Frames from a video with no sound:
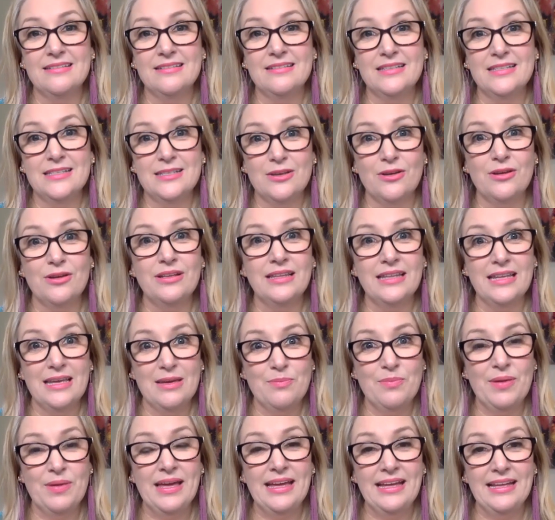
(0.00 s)

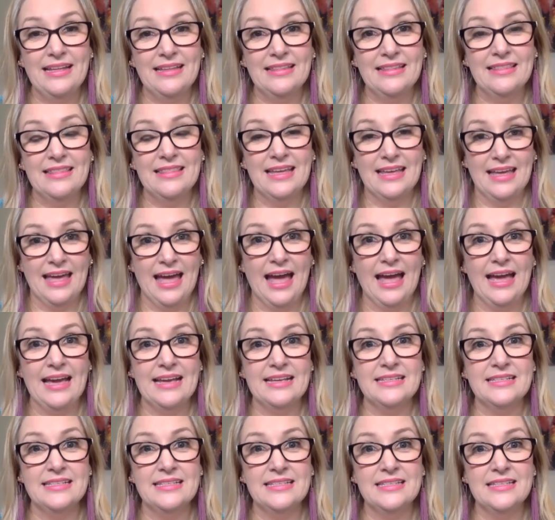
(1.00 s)
certainly been the
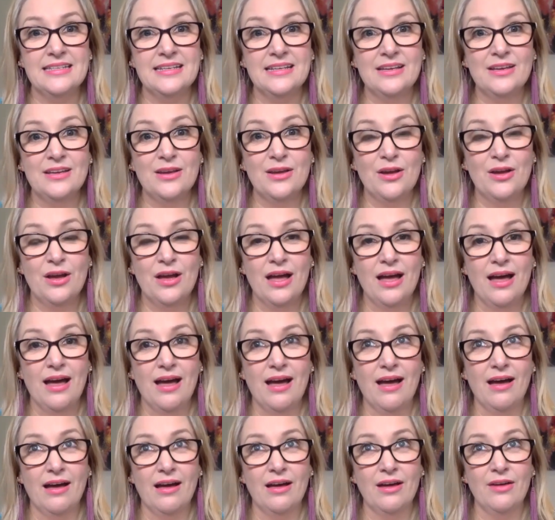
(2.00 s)
case
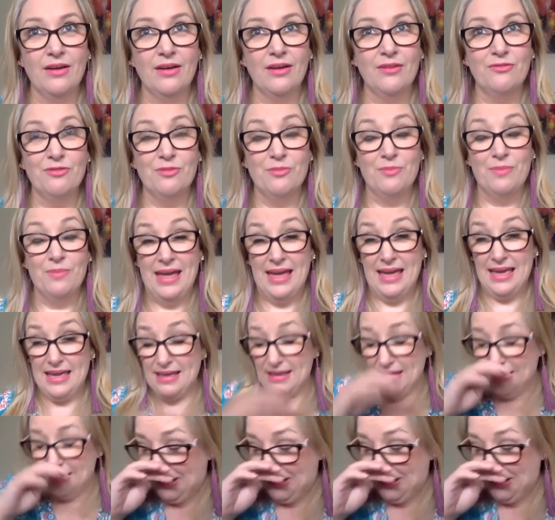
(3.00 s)
for me.